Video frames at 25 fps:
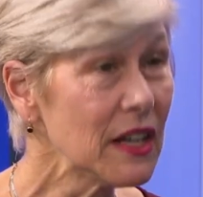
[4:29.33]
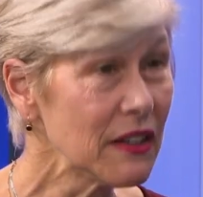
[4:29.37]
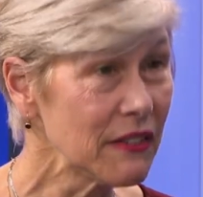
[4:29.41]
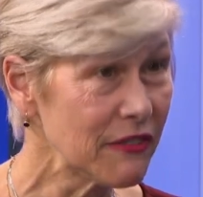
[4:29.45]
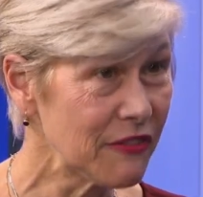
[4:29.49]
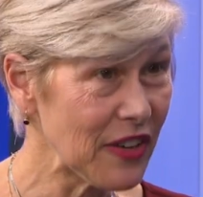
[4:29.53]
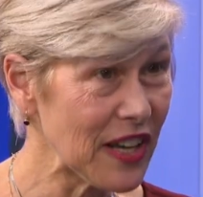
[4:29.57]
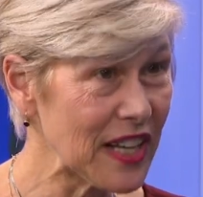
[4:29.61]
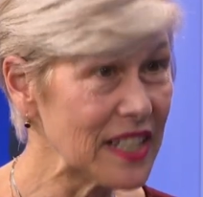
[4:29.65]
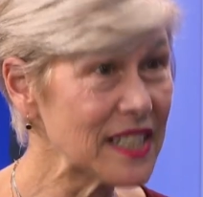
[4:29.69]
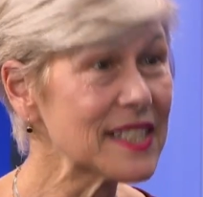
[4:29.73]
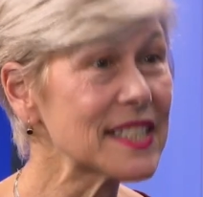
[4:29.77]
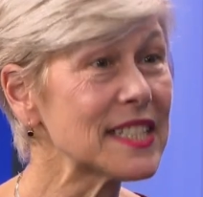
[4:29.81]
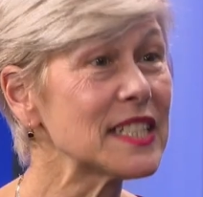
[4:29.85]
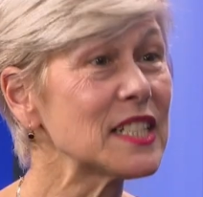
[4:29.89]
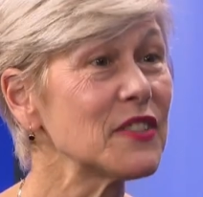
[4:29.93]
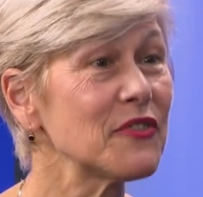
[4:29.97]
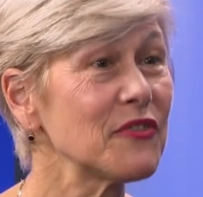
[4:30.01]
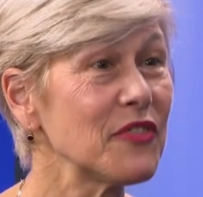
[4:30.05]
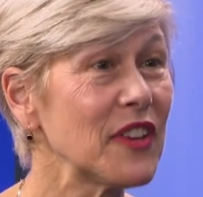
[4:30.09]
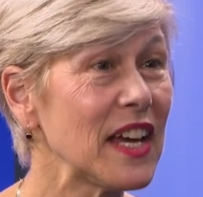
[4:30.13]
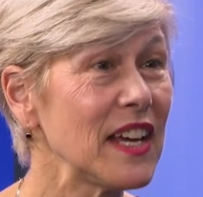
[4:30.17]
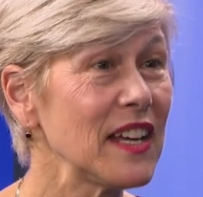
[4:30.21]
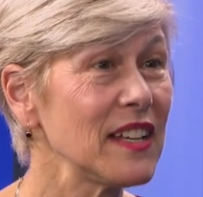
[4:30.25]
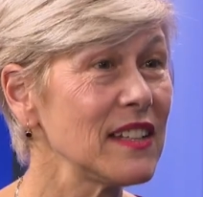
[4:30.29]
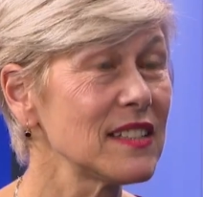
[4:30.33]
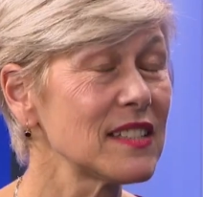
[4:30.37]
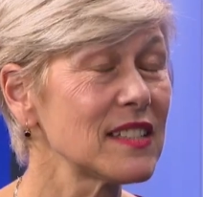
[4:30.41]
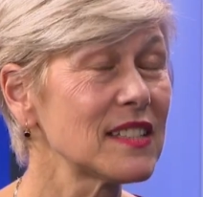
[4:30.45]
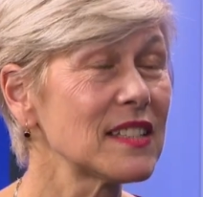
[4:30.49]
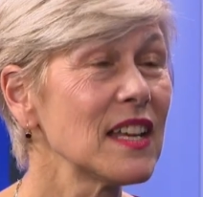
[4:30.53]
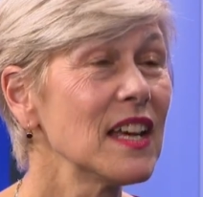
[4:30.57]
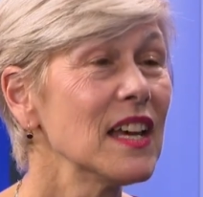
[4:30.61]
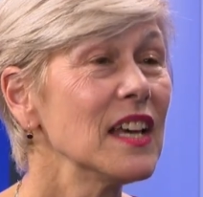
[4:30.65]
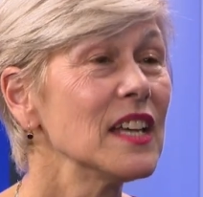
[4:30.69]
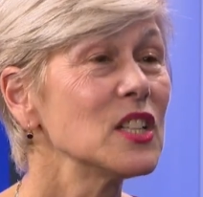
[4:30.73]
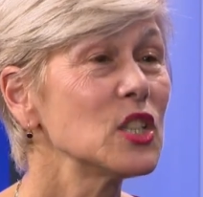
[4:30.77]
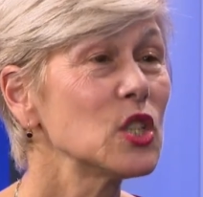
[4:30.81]
face to face,
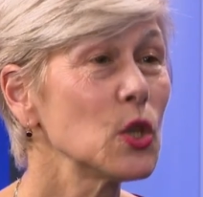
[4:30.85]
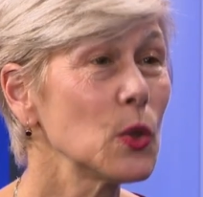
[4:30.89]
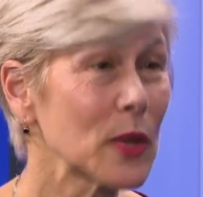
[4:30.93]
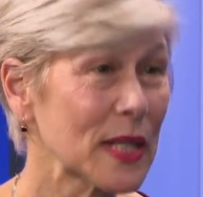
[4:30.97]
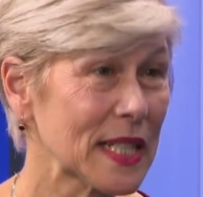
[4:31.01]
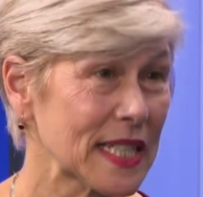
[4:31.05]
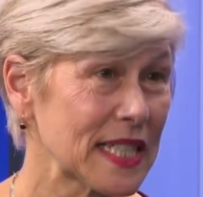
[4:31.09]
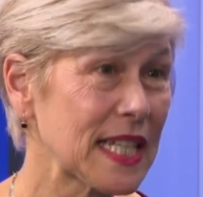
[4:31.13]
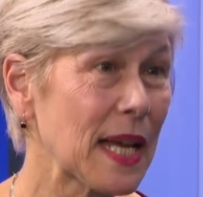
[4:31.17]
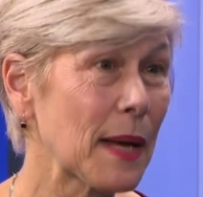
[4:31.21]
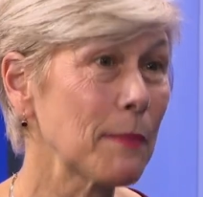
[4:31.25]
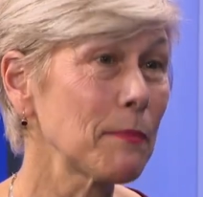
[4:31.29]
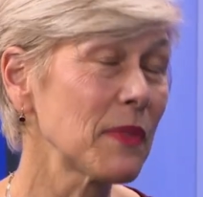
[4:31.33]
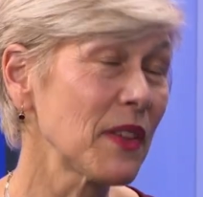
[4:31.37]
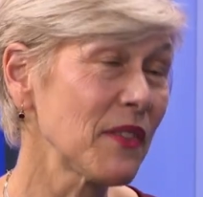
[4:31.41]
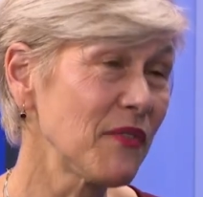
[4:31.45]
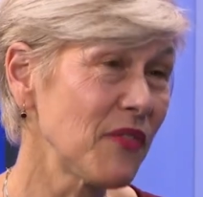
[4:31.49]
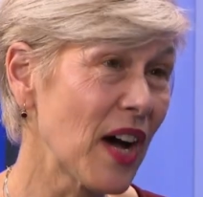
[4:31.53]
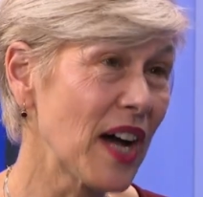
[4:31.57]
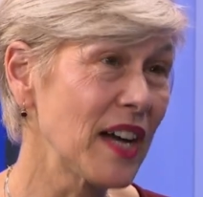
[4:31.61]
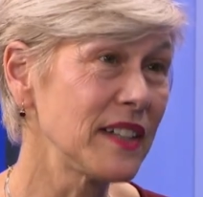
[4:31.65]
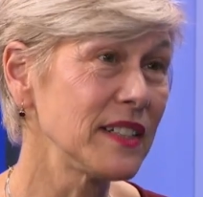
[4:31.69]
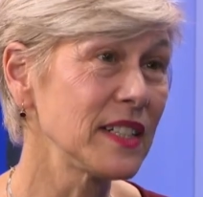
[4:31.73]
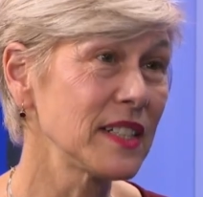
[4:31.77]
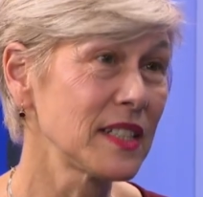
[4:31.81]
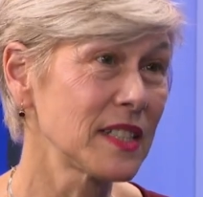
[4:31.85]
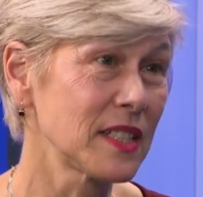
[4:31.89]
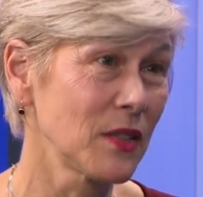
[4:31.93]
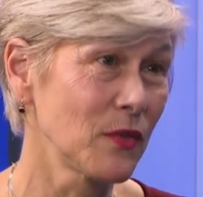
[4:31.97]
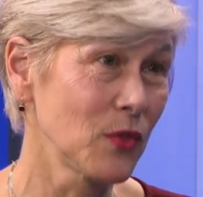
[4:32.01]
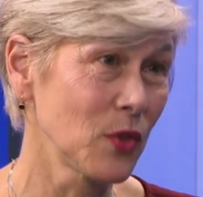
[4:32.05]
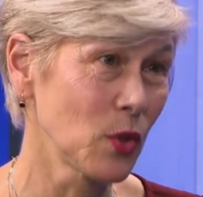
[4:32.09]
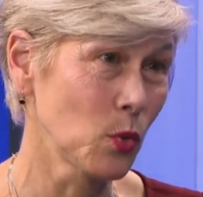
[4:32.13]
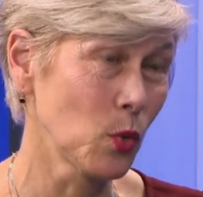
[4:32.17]
to accept the findings of the